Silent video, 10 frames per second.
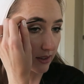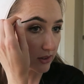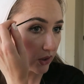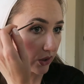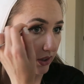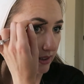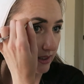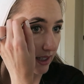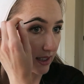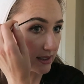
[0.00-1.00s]
so
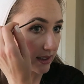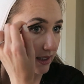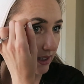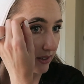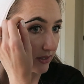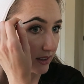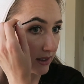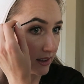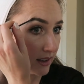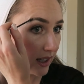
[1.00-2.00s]
it's nice and
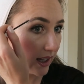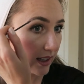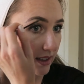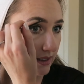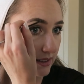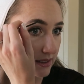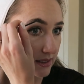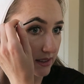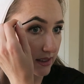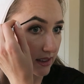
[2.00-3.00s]
even,
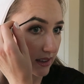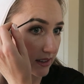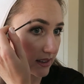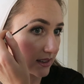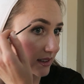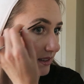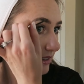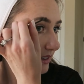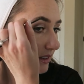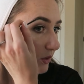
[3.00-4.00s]
and
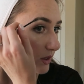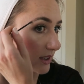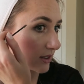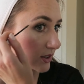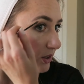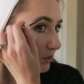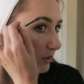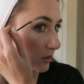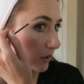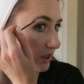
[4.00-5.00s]
it always looks good
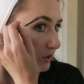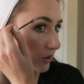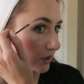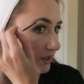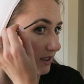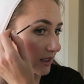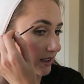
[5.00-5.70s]
with the brush strokes.